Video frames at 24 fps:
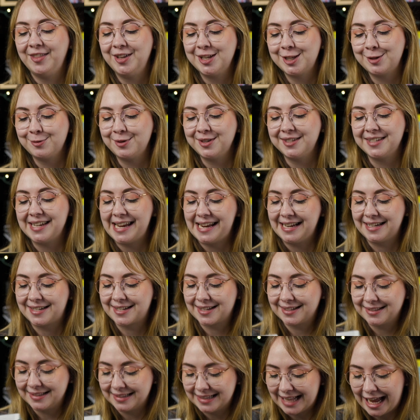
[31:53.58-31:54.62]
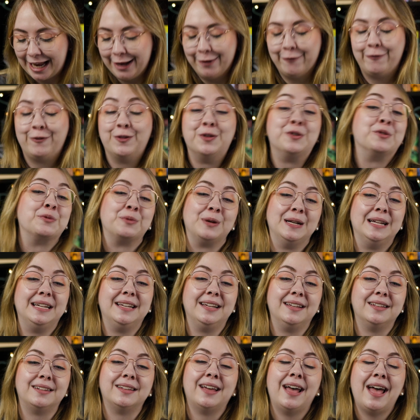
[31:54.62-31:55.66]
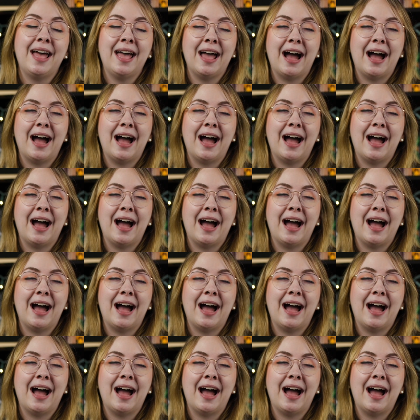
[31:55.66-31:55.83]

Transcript: This was a delightful read.